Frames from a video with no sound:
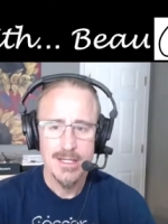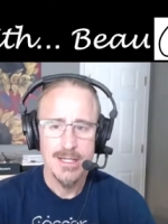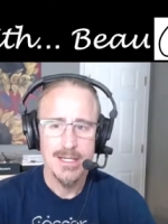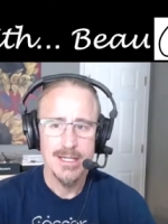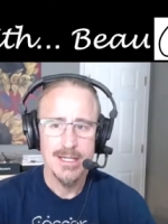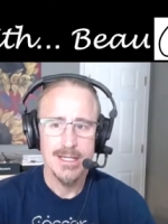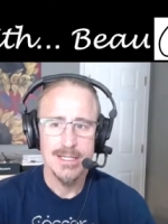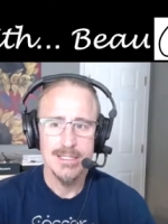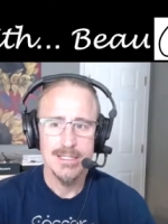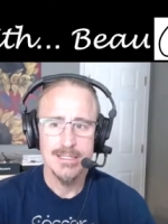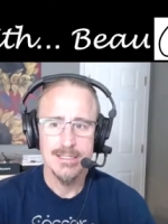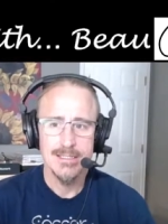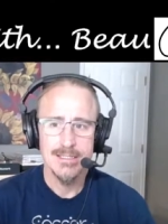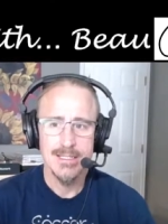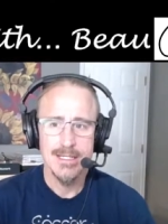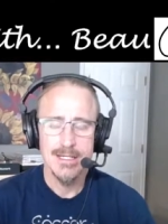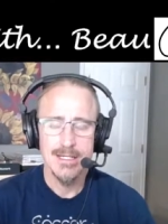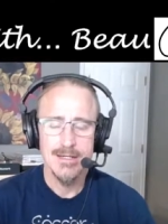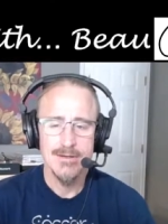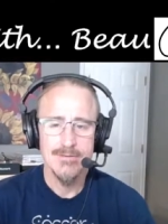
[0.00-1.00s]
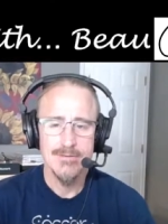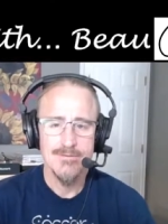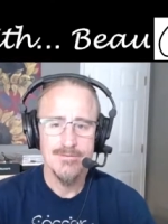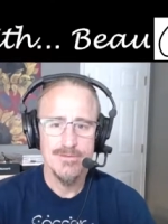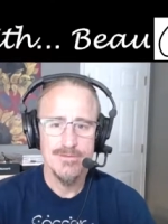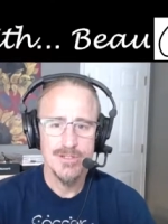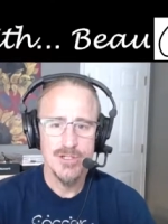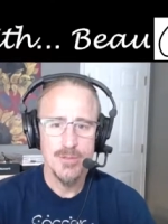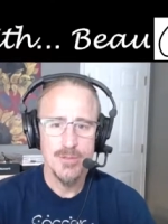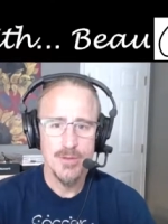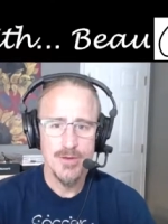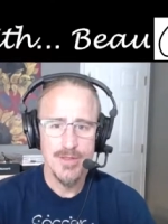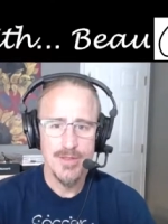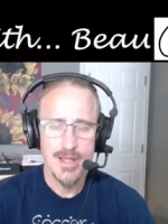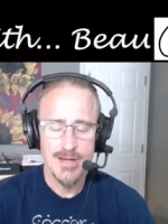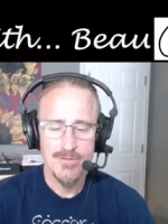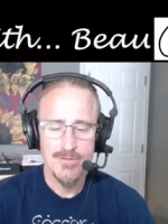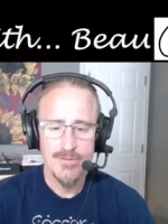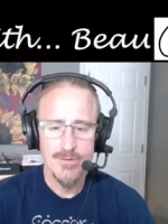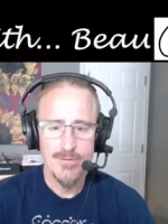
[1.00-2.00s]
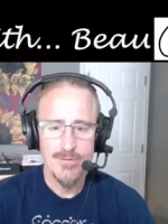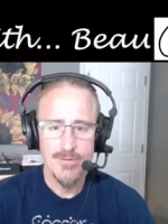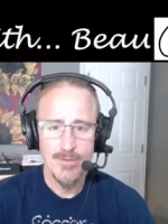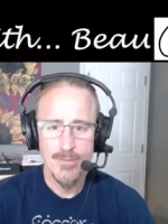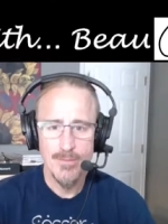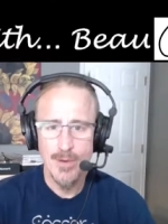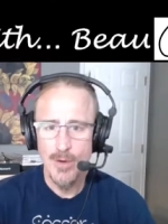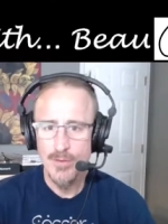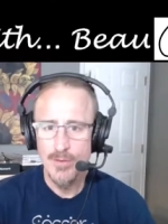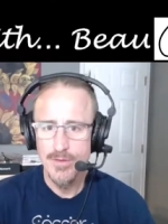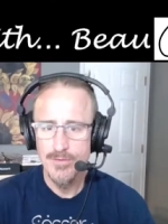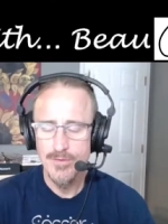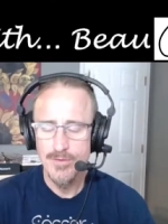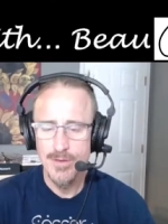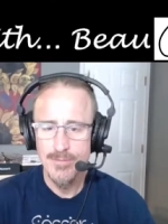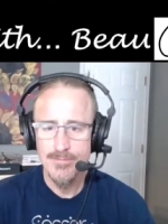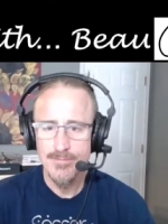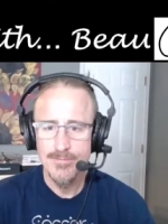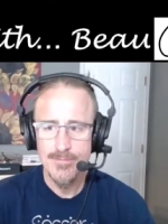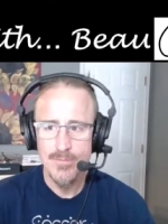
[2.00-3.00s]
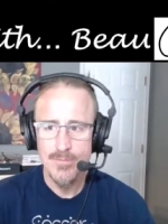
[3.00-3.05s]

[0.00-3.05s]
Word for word: And uh, super thankful for both of them.